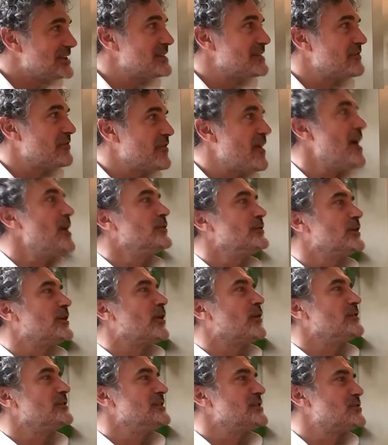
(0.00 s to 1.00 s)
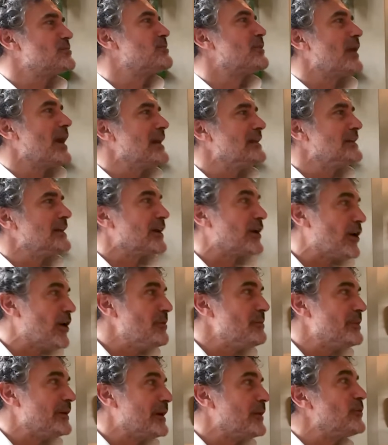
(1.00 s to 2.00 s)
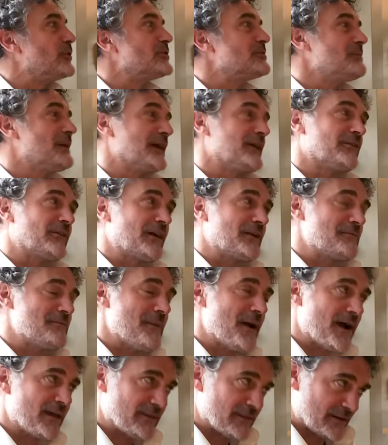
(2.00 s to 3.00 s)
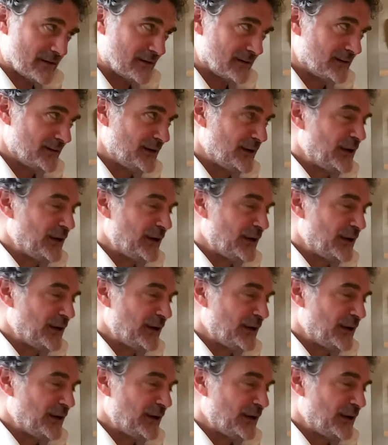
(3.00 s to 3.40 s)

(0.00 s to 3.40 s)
the founder of this brand and company, was my grandmother.